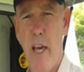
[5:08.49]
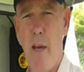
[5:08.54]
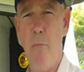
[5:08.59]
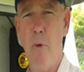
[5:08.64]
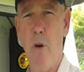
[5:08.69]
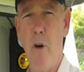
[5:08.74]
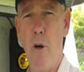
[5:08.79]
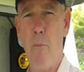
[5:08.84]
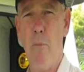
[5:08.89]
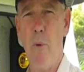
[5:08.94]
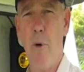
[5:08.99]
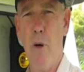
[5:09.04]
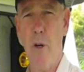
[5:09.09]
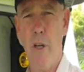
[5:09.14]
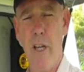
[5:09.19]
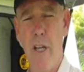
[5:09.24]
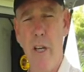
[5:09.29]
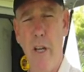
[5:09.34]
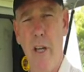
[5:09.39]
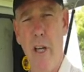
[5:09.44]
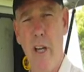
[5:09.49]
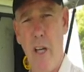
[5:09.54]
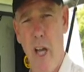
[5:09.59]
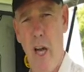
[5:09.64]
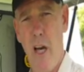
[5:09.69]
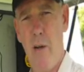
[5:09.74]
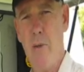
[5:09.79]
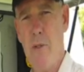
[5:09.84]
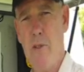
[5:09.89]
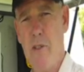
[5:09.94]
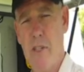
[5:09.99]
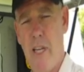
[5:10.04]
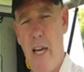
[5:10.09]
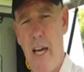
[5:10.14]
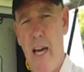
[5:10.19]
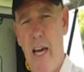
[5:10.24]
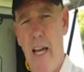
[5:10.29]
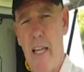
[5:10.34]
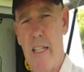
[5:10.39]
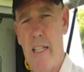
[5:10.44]
and more importantly on a global
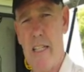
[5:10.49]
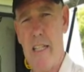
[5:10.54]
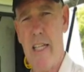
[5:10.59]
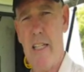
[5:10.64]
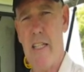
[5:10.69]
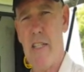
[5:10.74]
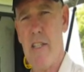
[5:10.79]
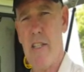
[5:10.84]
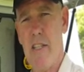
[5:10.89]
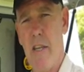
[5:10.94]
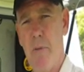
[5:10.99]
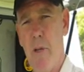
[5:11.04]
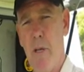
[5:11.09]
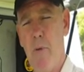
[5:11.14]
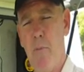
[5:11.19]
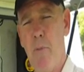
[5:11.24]
scale it teaches them